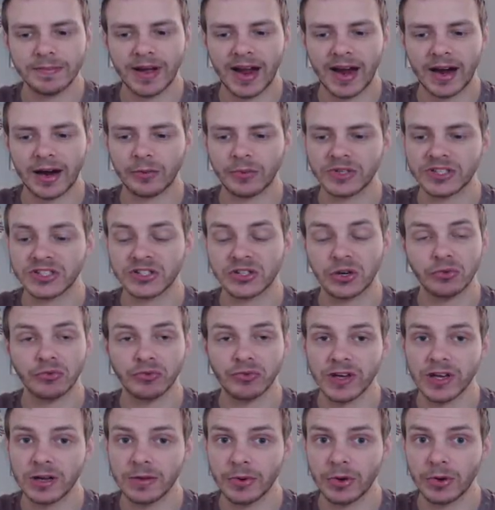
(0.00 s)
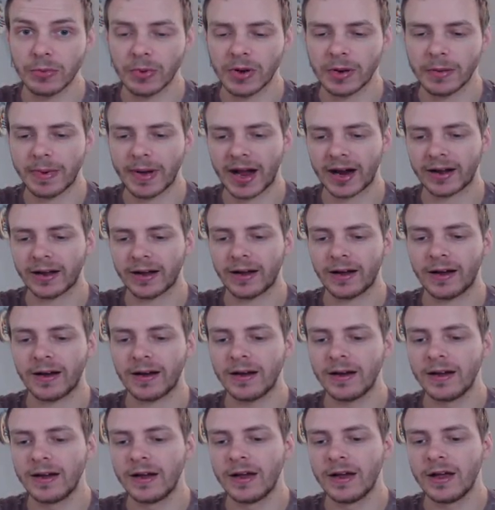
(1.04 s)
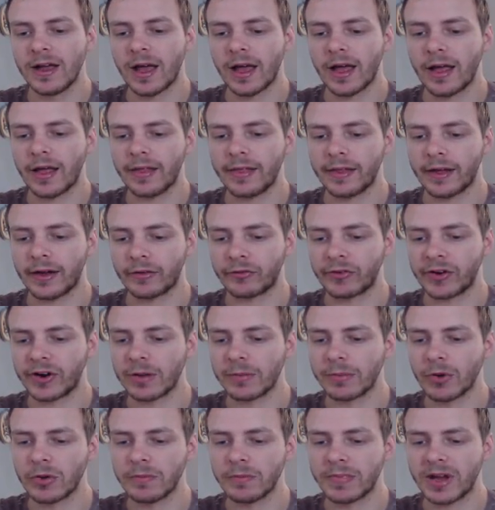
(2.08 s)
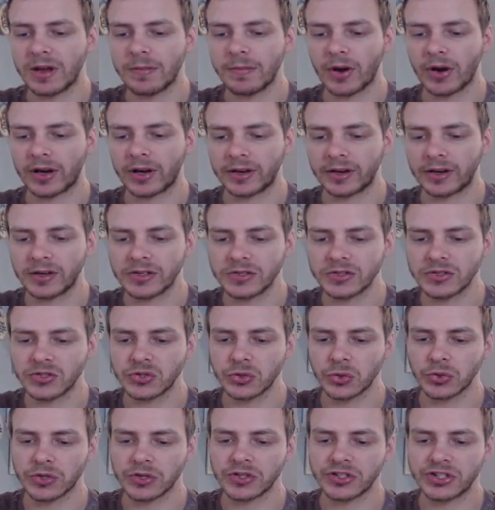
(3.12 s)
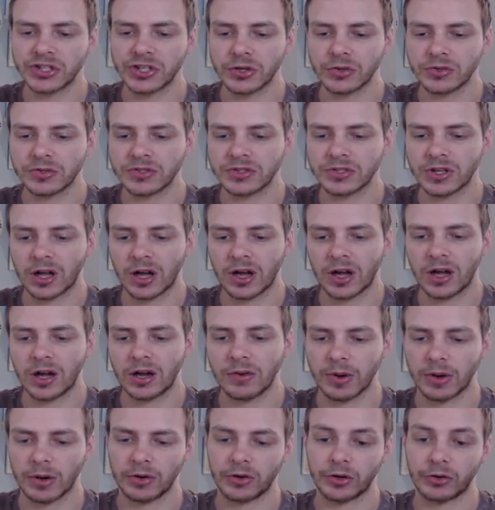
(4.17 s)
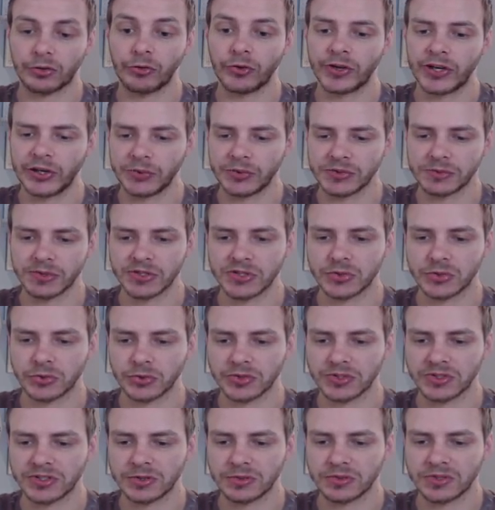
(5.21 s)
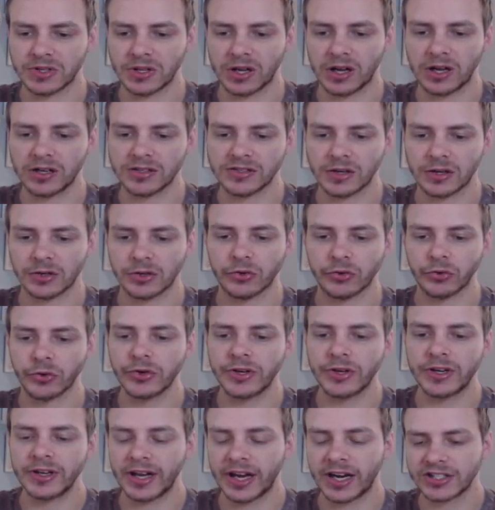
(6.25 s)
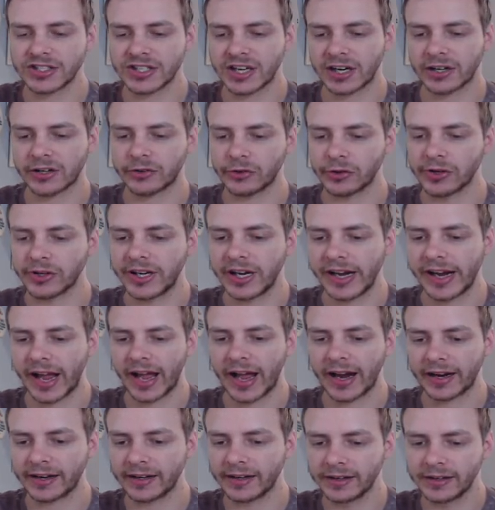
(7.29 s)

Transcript: pack, which has got Rillaboom on the pack art. Now, Rillaboom being my Sword and Shield starter. Well, Grookey was my Sword and Shield starter, so Grookey, hashtag Grookey Gang.